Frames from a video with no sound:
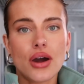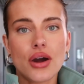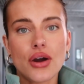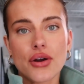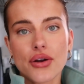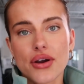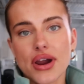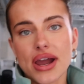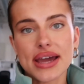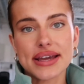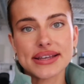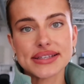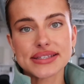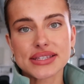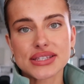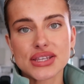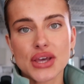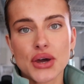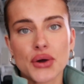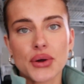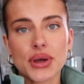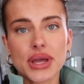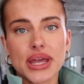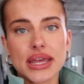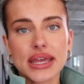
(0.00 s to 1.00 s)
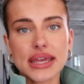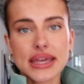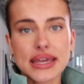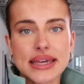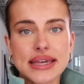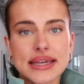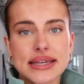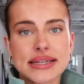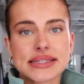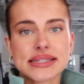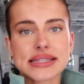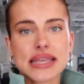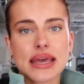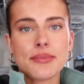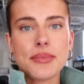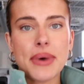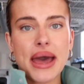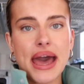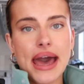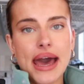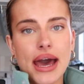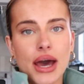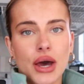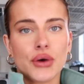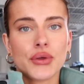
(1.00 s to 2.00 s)
All right, so it is
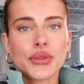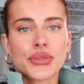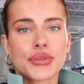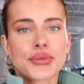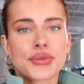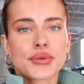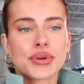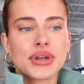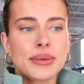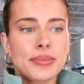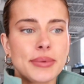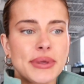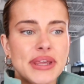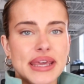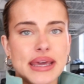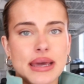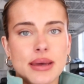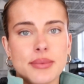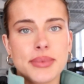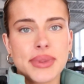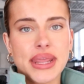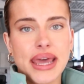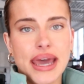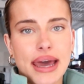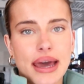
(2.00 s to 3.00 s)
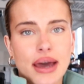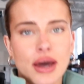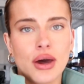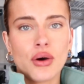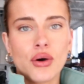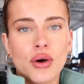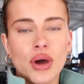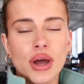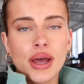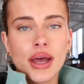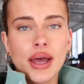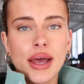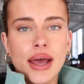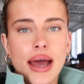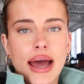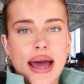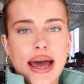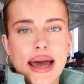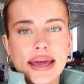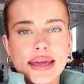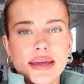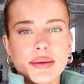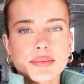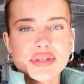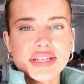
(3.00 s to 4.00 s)
about 3 p.m. now.
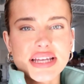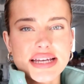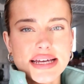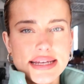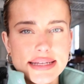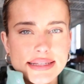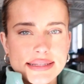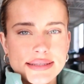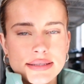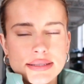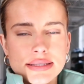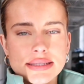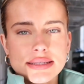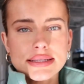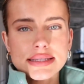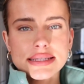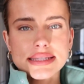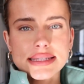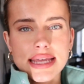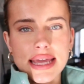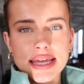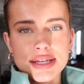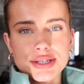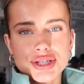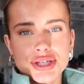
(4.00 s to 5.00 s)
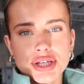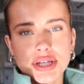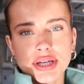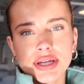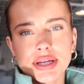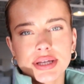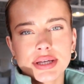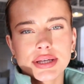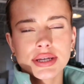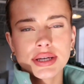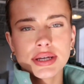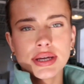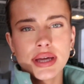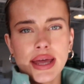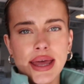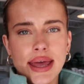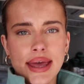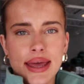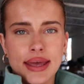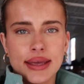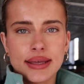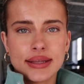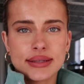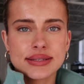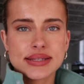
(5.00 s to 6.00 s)
I am done sketching
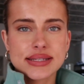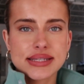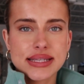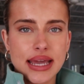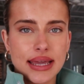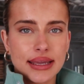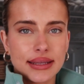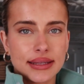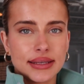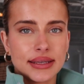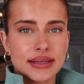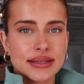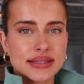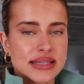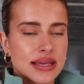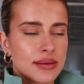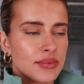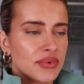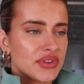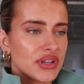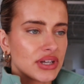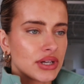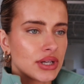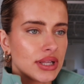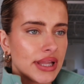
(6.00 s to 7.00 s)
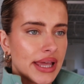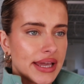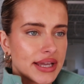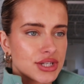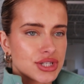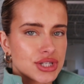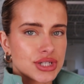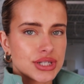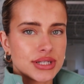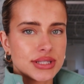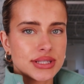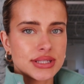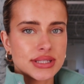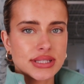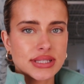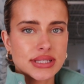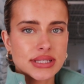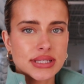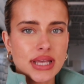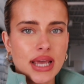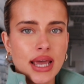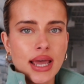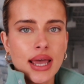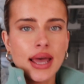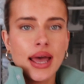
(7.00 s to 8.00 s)
and designing some of the
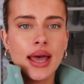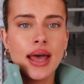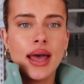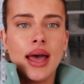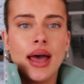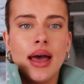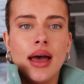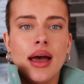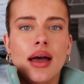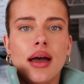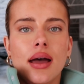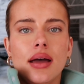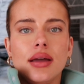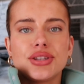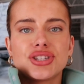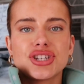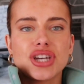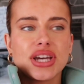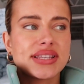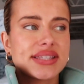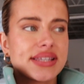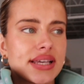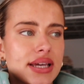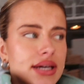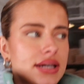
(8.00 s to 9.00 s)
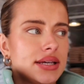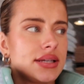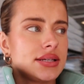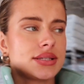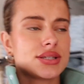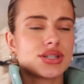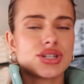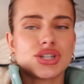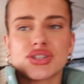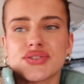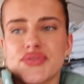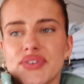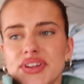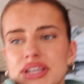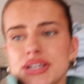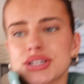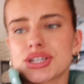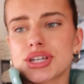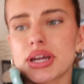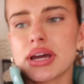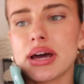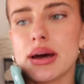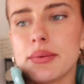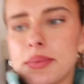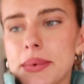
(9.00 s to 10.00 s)
collections. Jessica is just
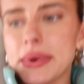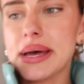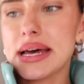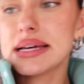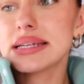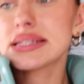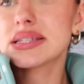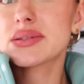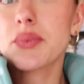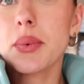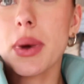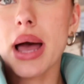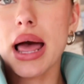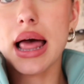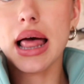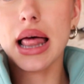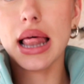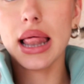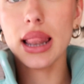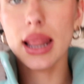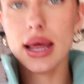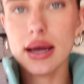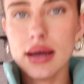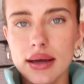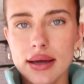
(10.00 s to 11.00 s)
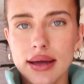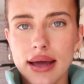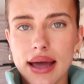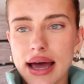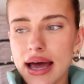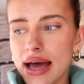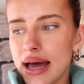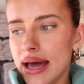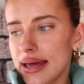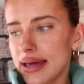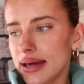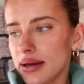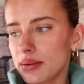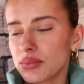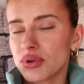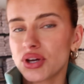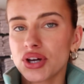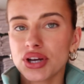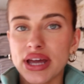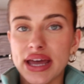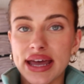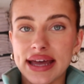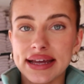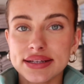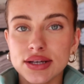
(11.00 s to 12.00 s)
finishing up as well. I am
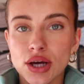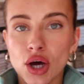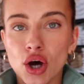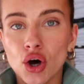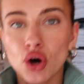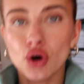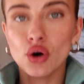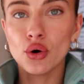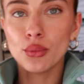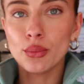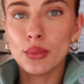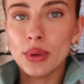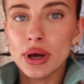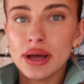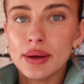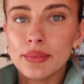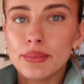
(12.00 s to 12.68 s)
gonna head home